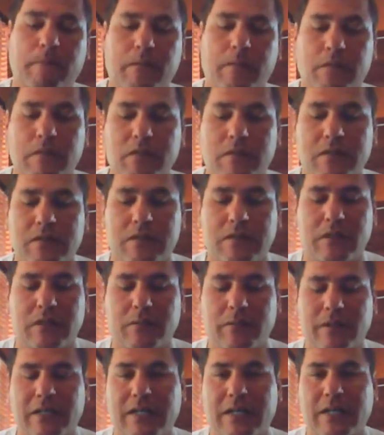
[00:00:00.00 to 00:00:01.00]
So this is going to
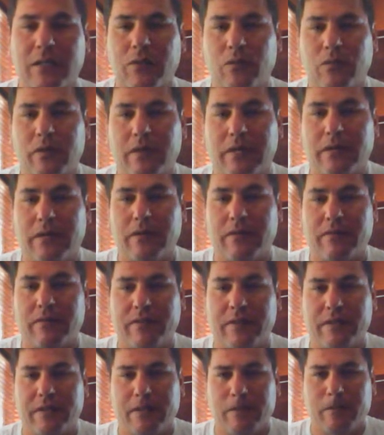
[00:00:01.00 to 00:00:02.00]
be like a 1-hour
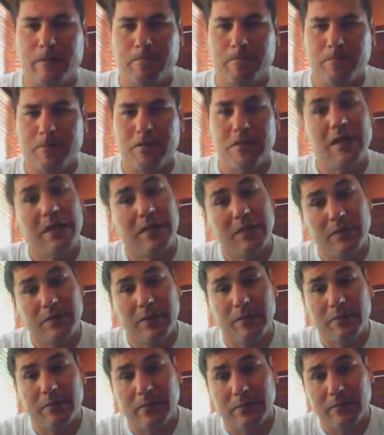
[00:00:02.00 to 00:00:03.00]
video. So how you
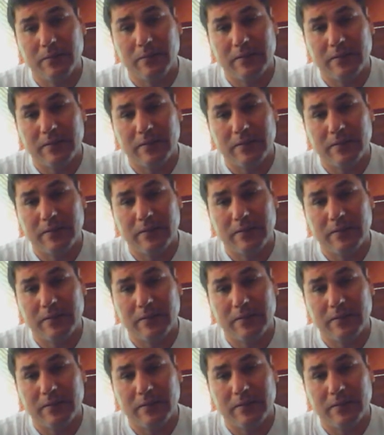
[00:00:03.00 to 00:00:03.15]
been, bro?